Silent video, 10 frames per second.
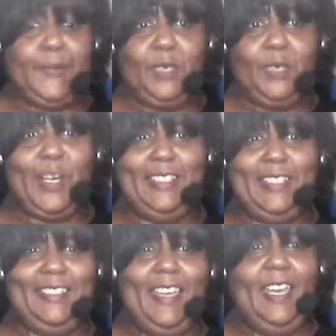and then
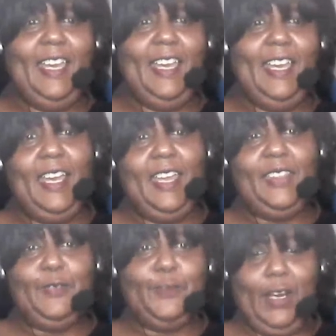Friday.
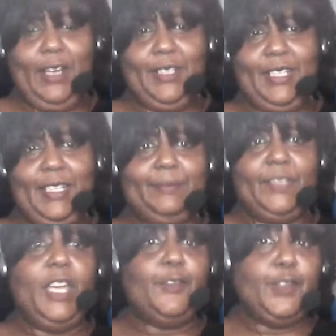If you're
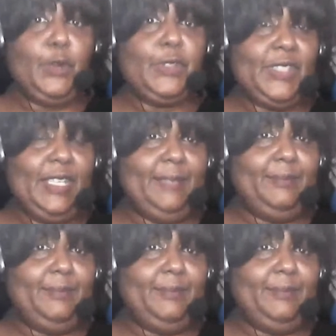noticing,